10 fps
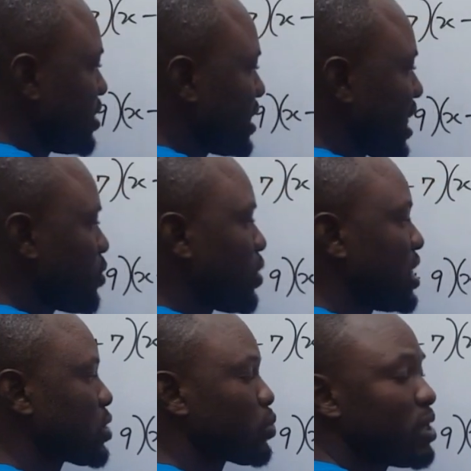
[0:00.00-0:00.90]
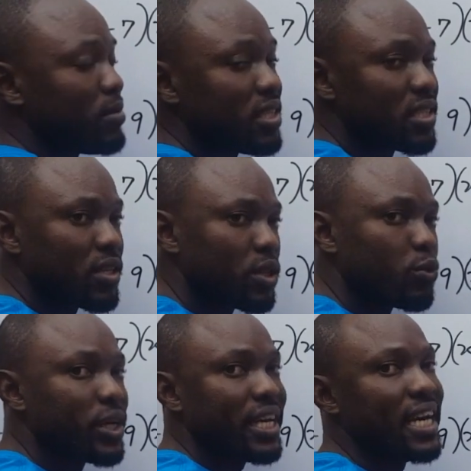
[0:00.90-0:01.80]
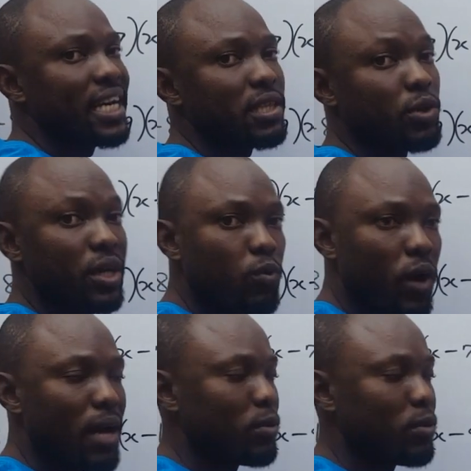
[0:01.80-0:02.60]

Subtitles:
9y squared means 3y